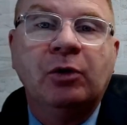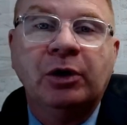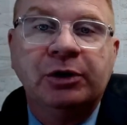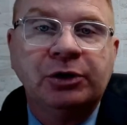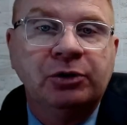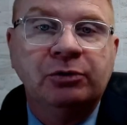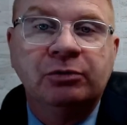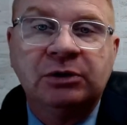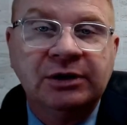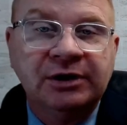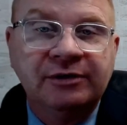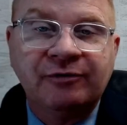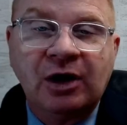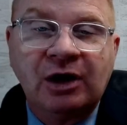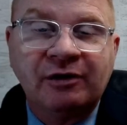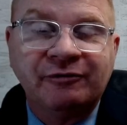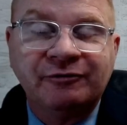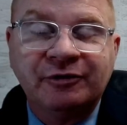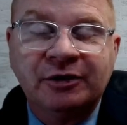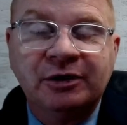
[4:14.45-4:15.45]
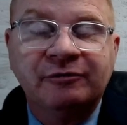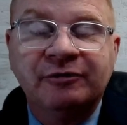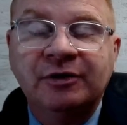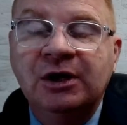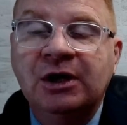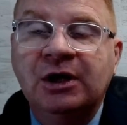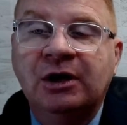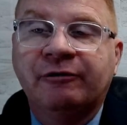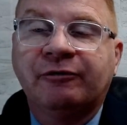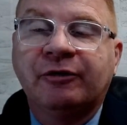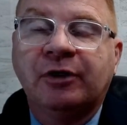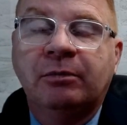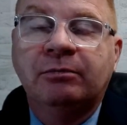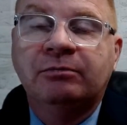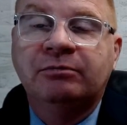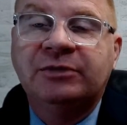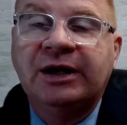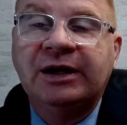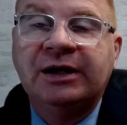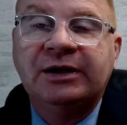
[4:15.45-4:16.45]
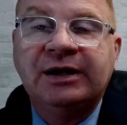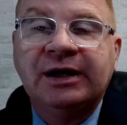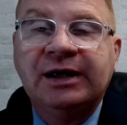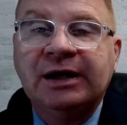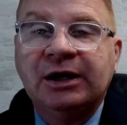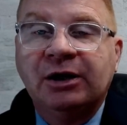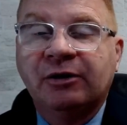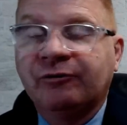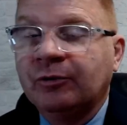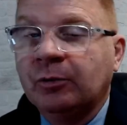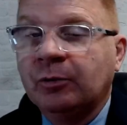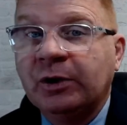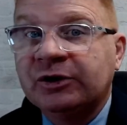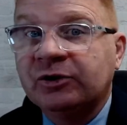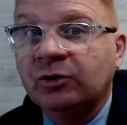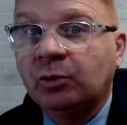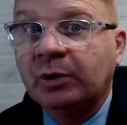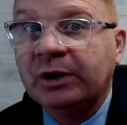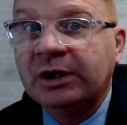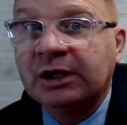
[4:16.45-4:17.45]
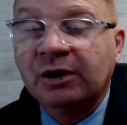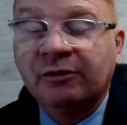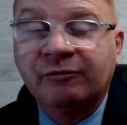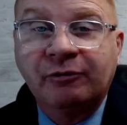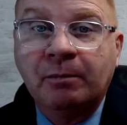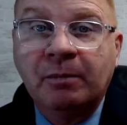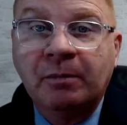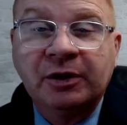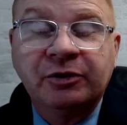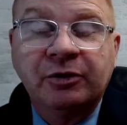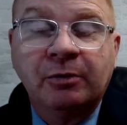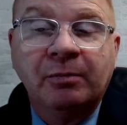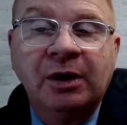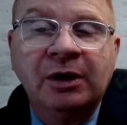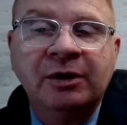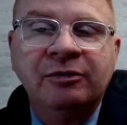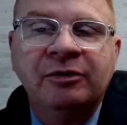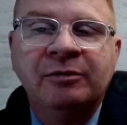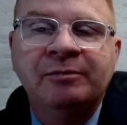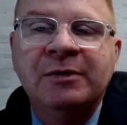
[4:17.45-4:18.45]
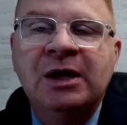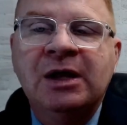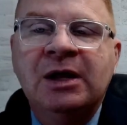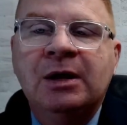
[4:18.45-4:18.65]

what you live off of from day to day or from week to week or from month to month.